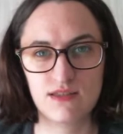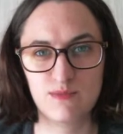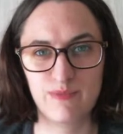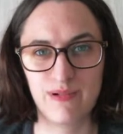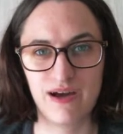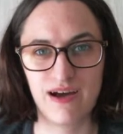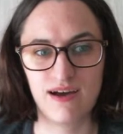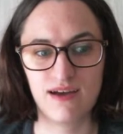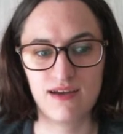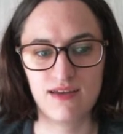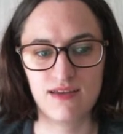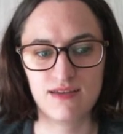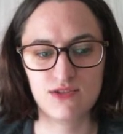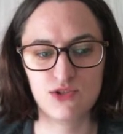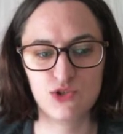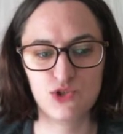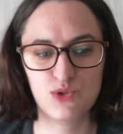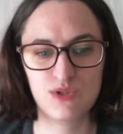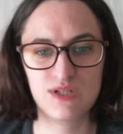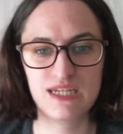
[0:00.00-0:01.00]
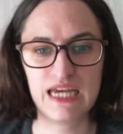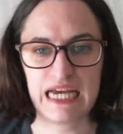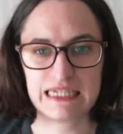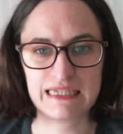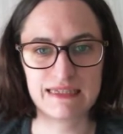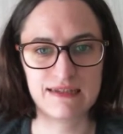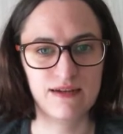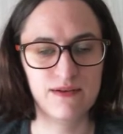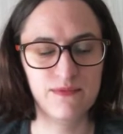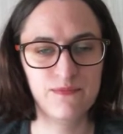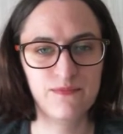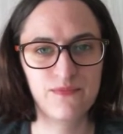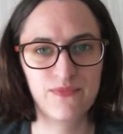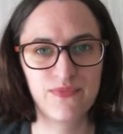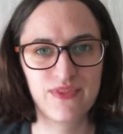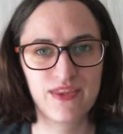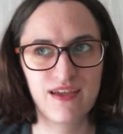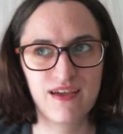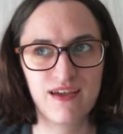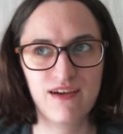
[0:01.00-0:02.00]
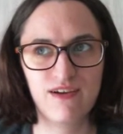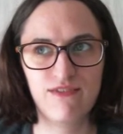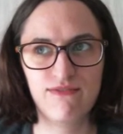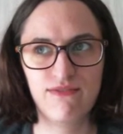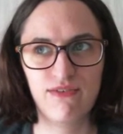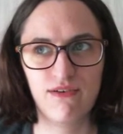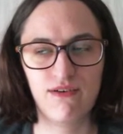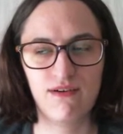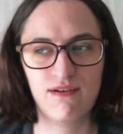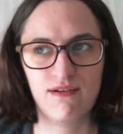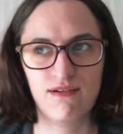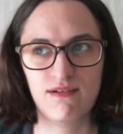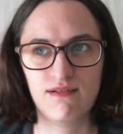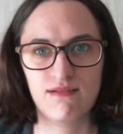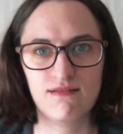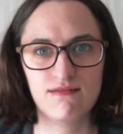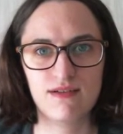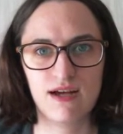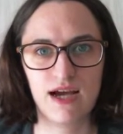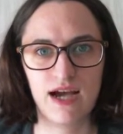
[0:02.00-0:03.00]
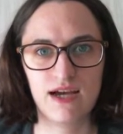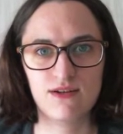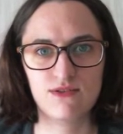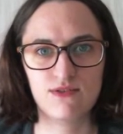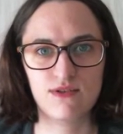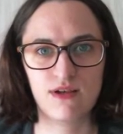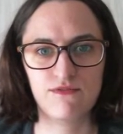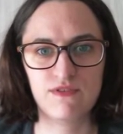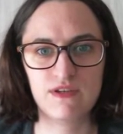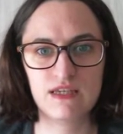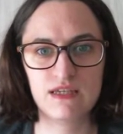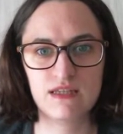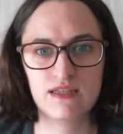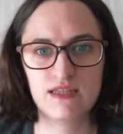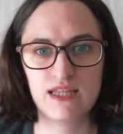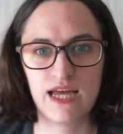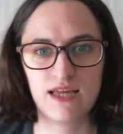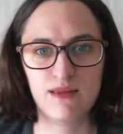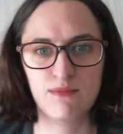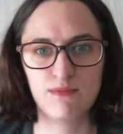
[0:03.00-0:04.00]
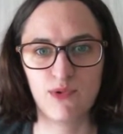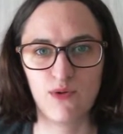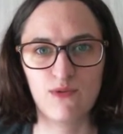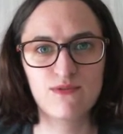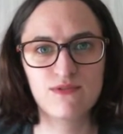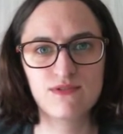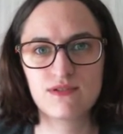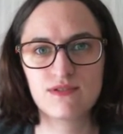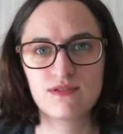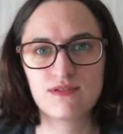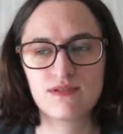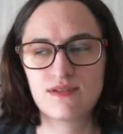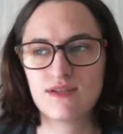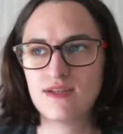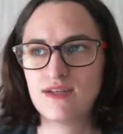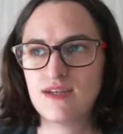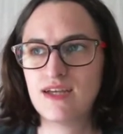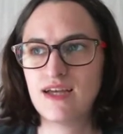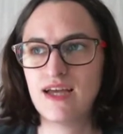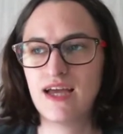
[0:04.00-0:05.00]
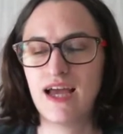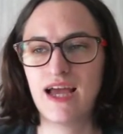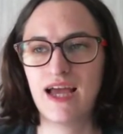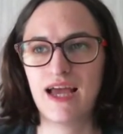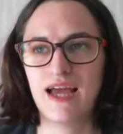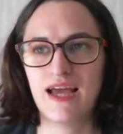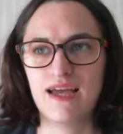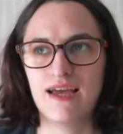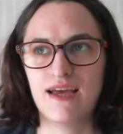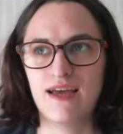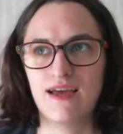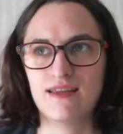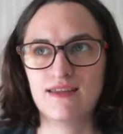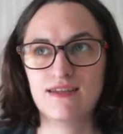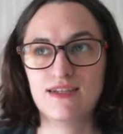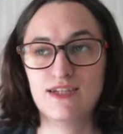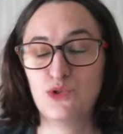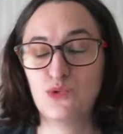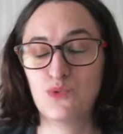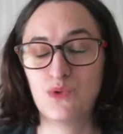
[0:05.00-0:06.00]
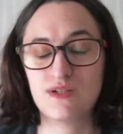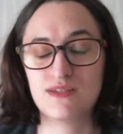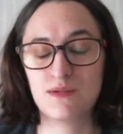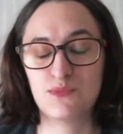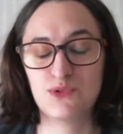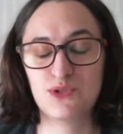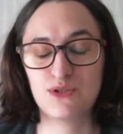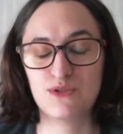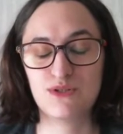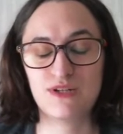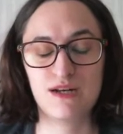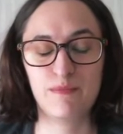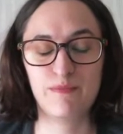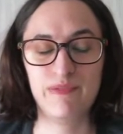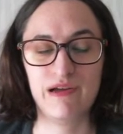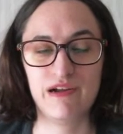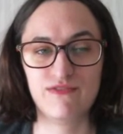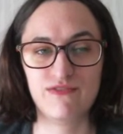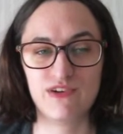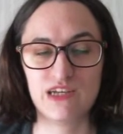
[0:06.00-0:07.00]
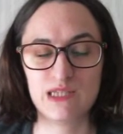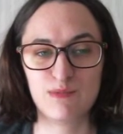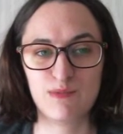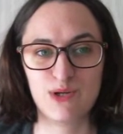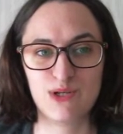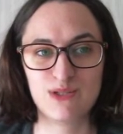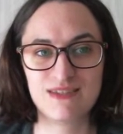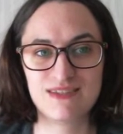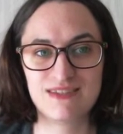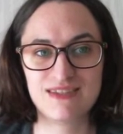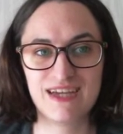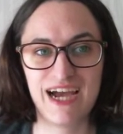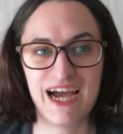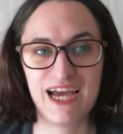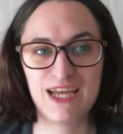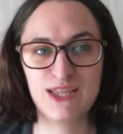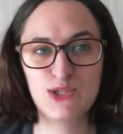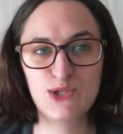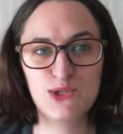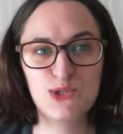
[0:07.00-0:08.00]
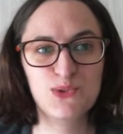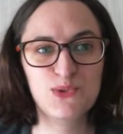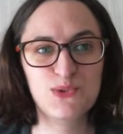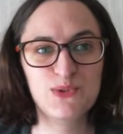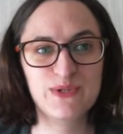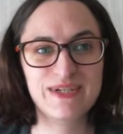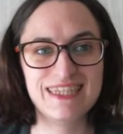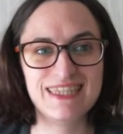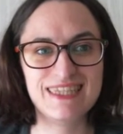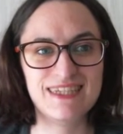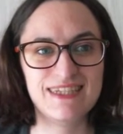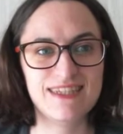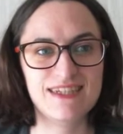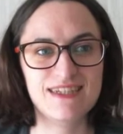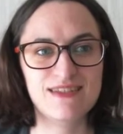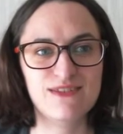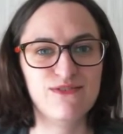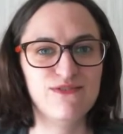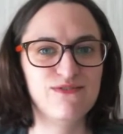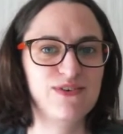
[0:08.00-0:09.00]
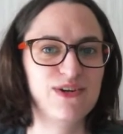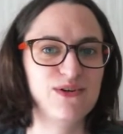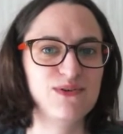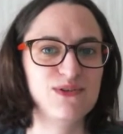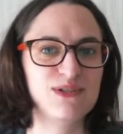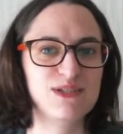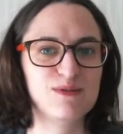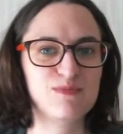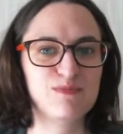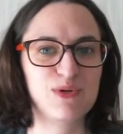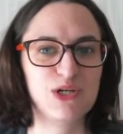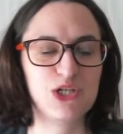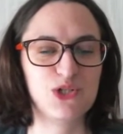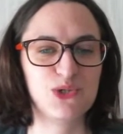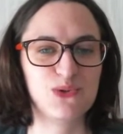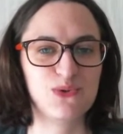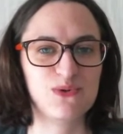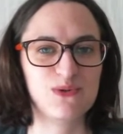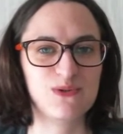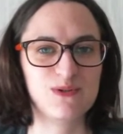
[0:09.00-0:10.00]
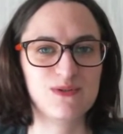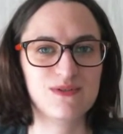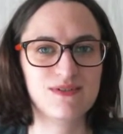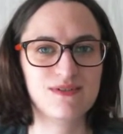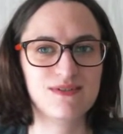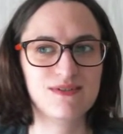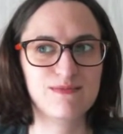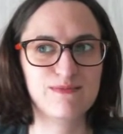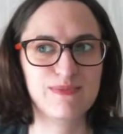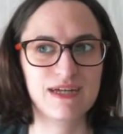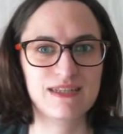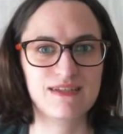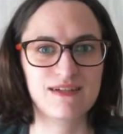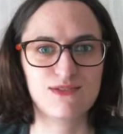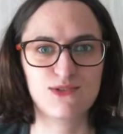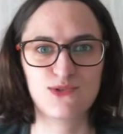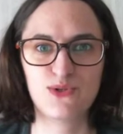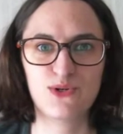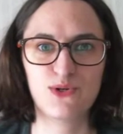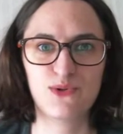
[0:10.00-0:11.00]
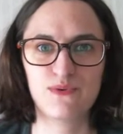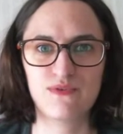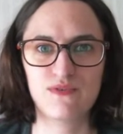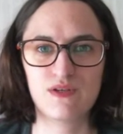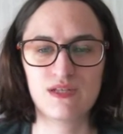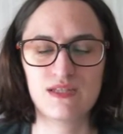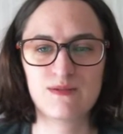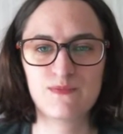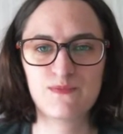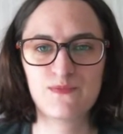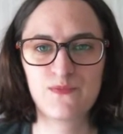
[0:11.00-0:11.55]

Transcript: by Julie Asselin for, I think 9 months. And it was absolutely perfect, but I knew it needed a very special pattern to go with it.